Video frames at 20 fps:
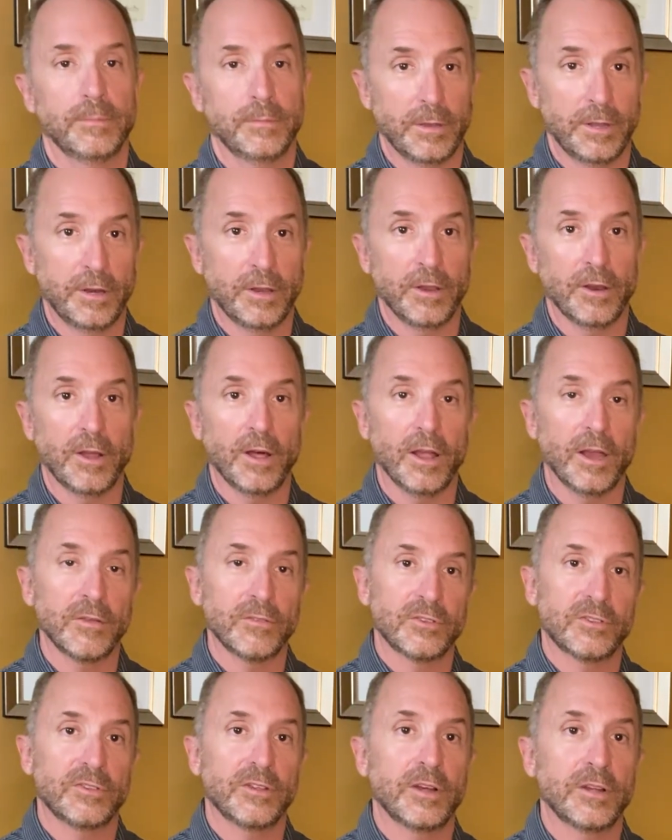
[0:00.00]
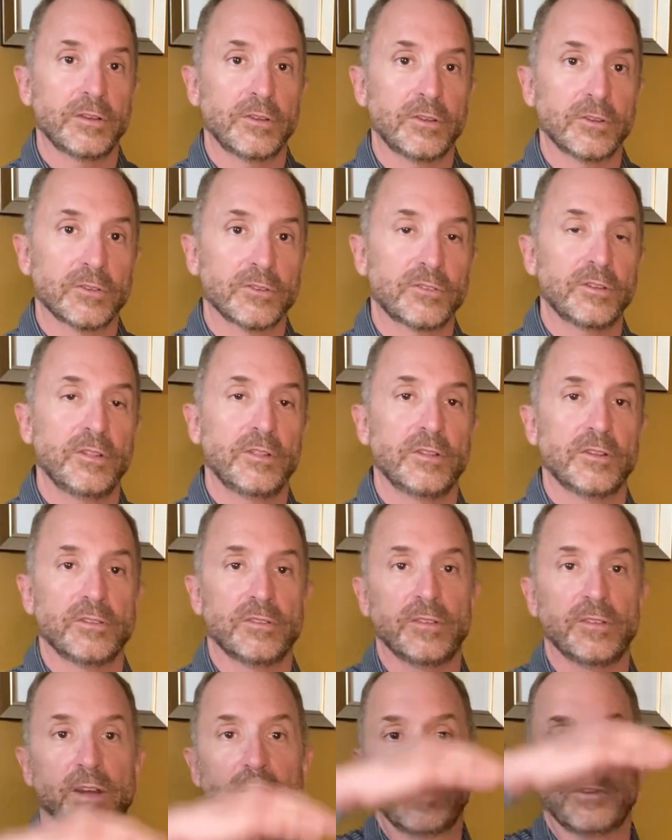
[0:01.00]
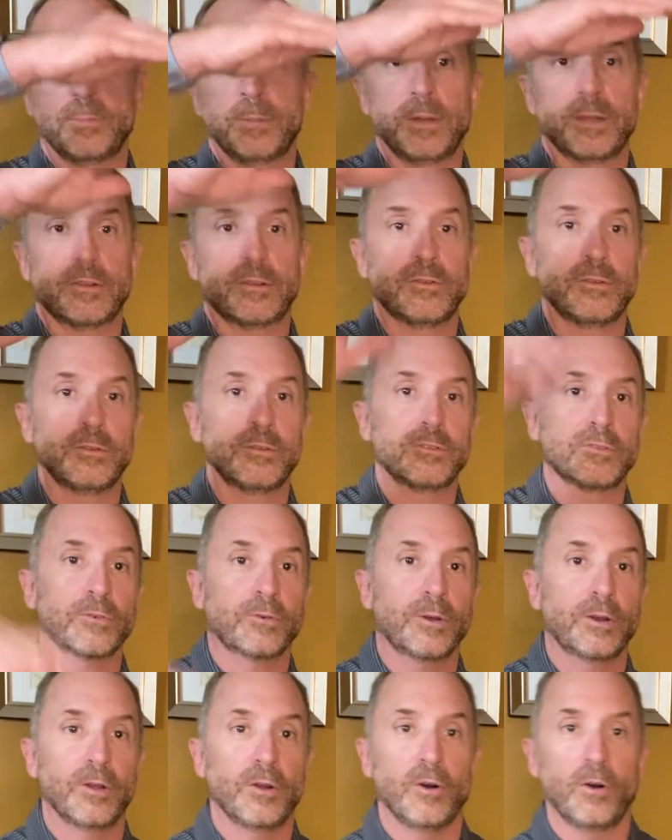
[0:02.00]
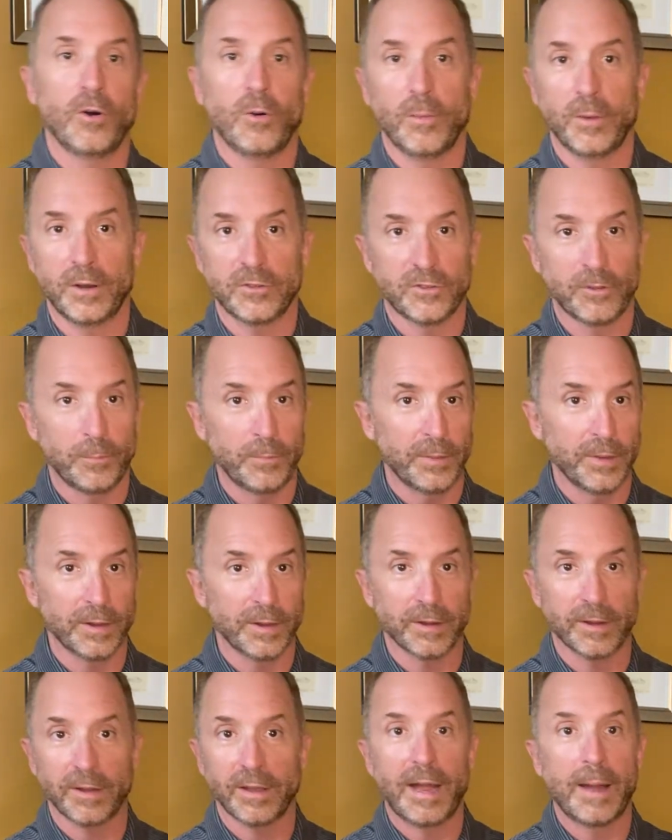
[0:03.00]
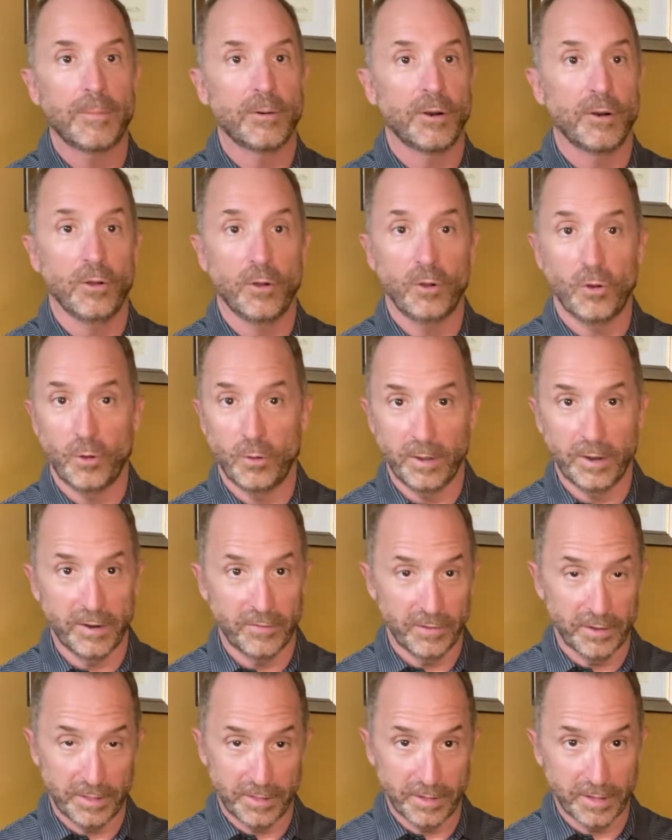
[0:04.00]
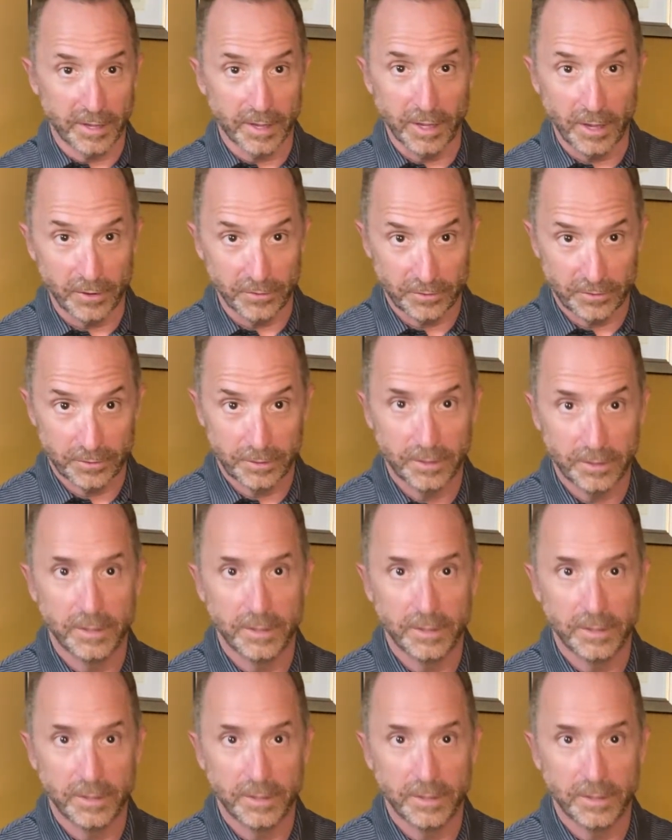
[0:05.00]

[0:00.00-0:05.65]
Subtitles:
And then all of a sudden you'll see this nice big 2-story home, and it's a big elaborate home and everything else.